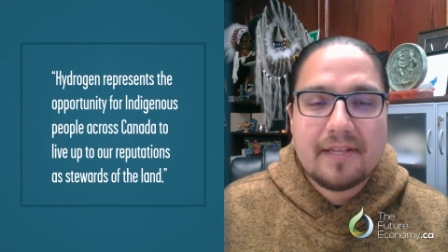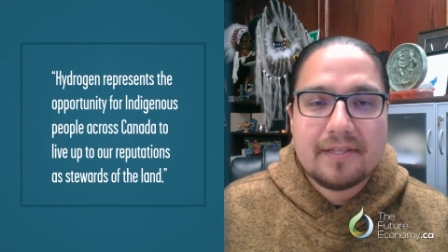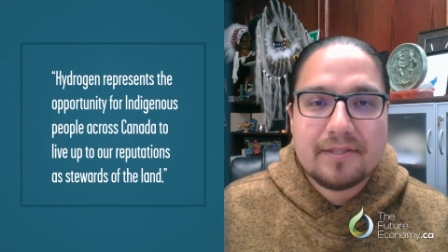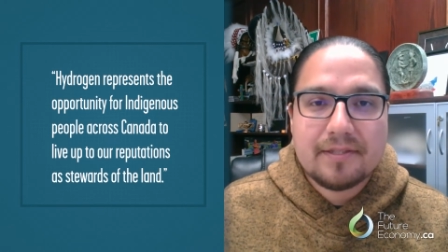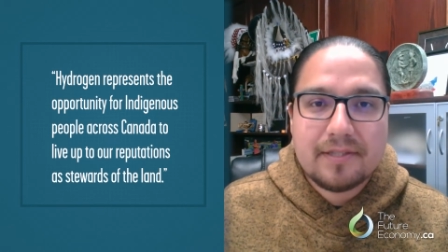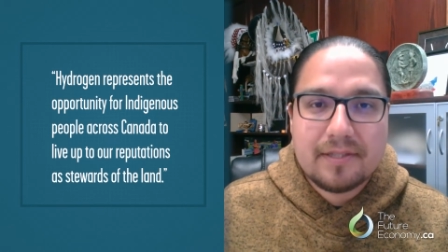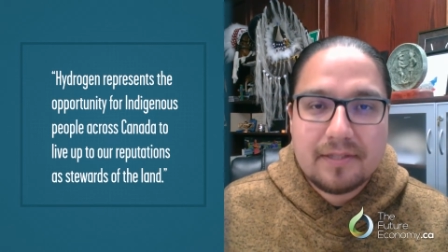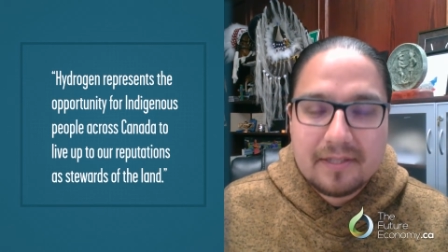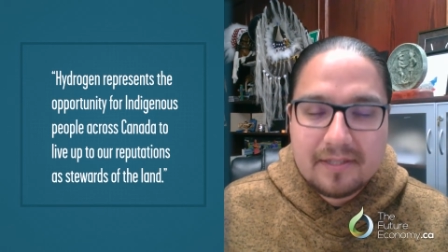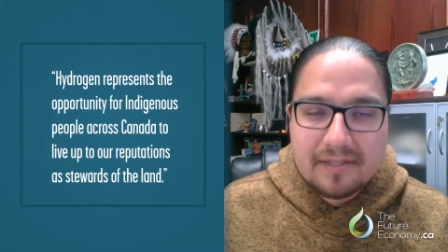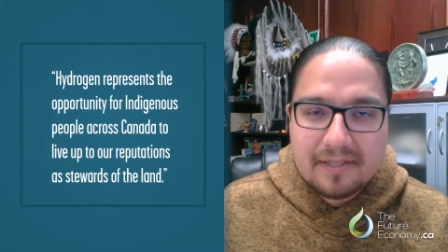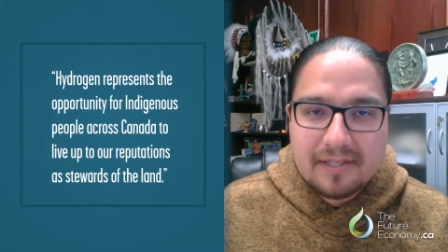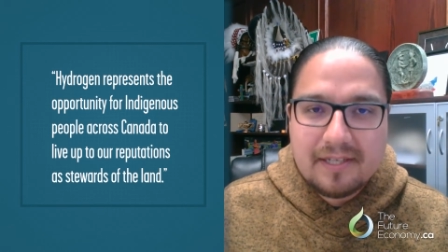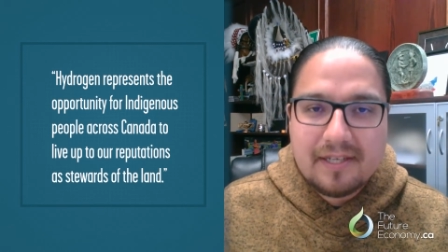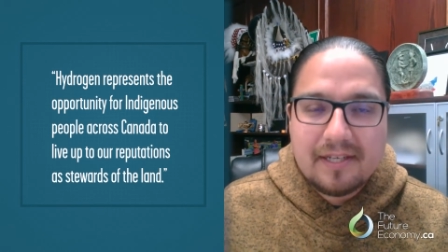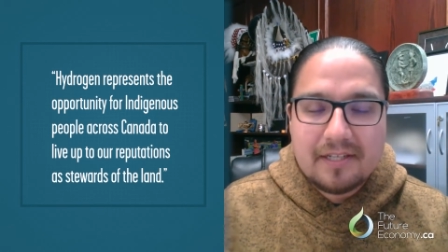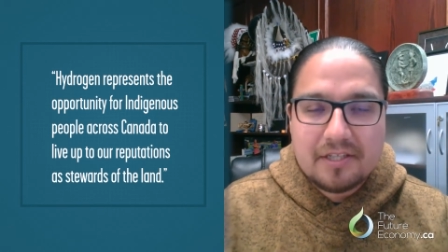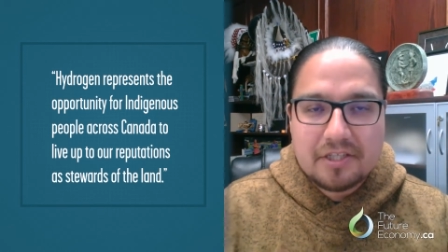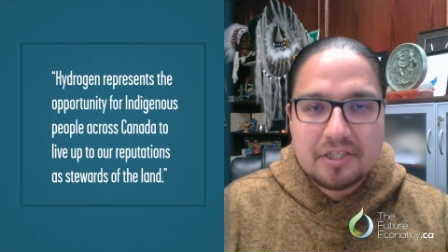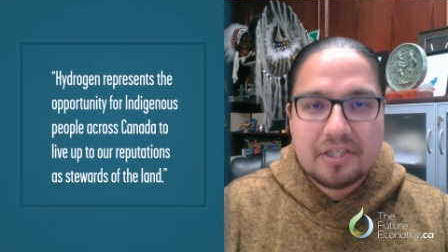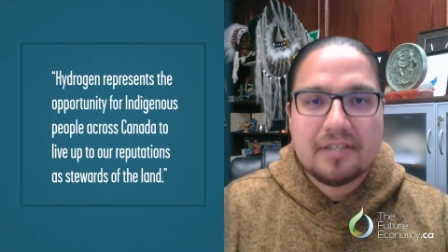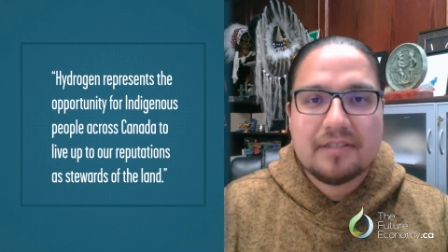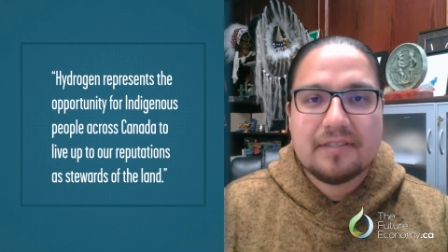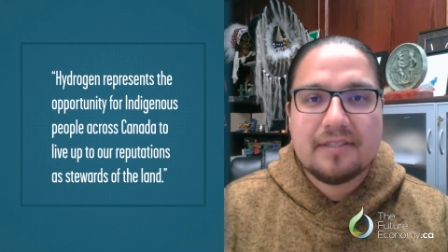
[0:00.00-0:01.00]
That's the
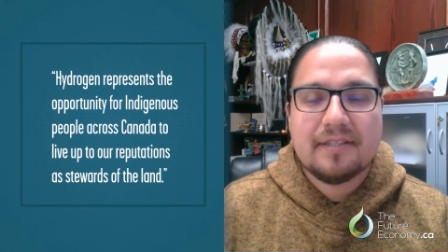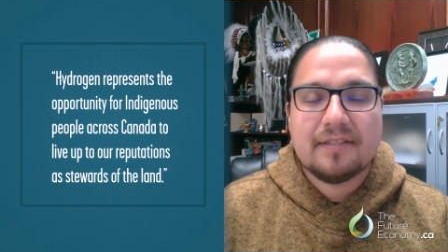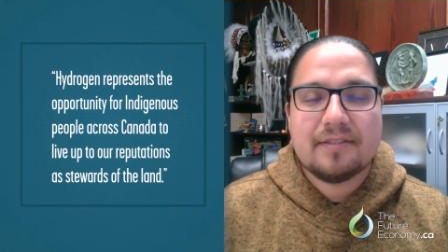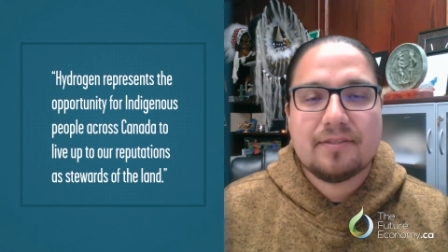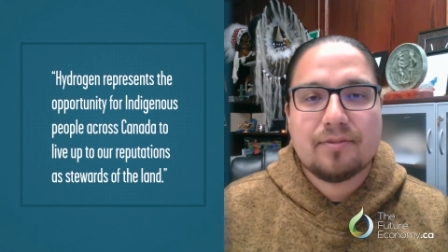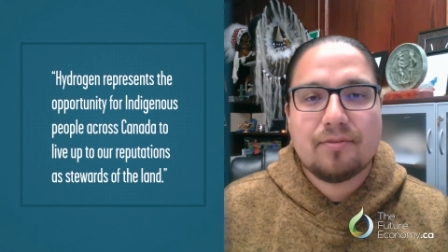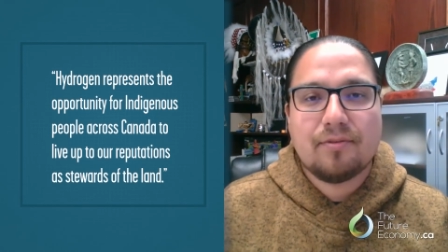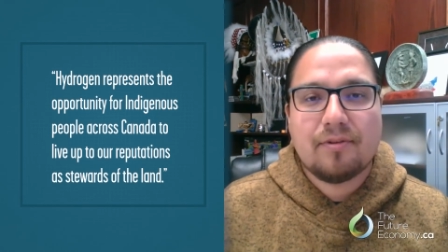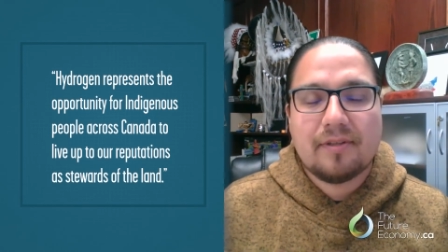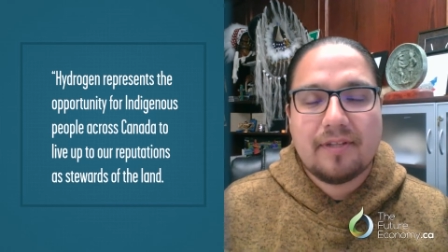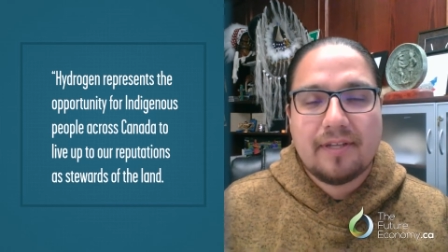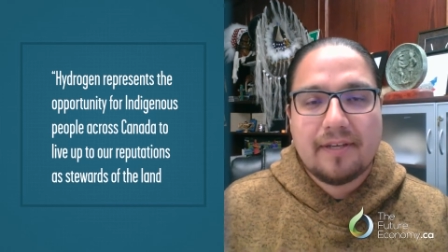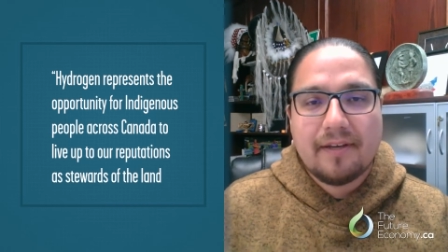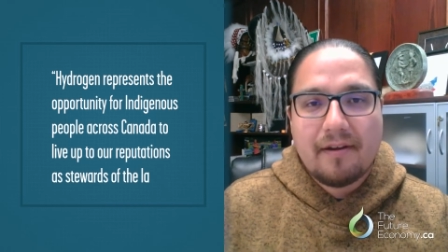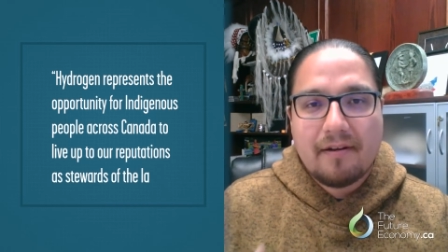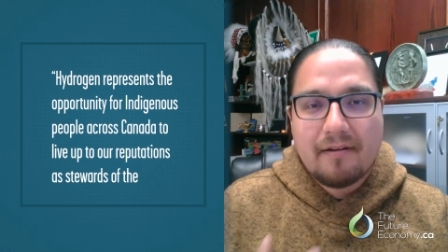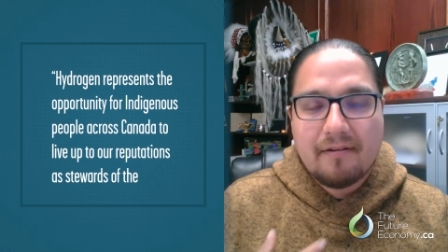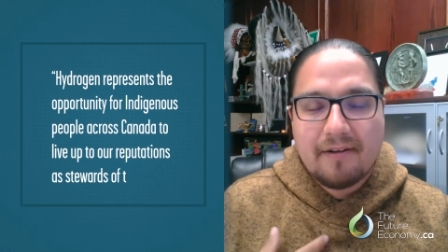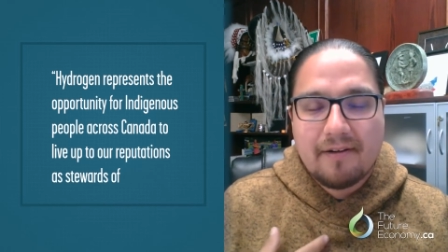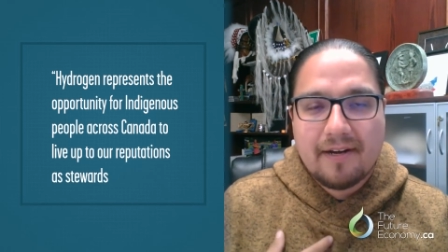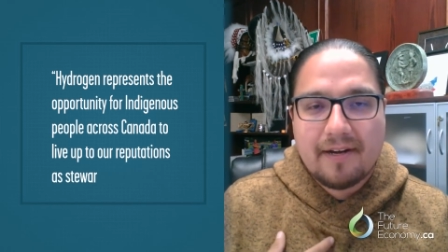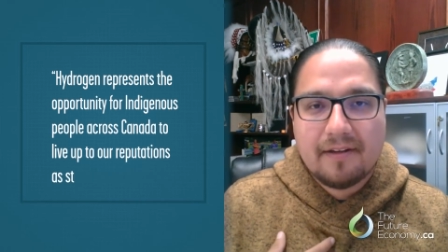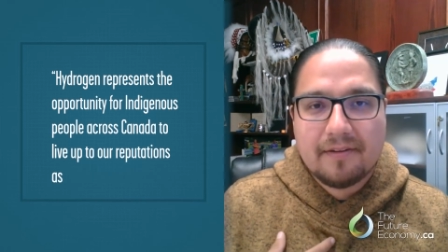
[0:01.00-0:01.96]
teachings historically our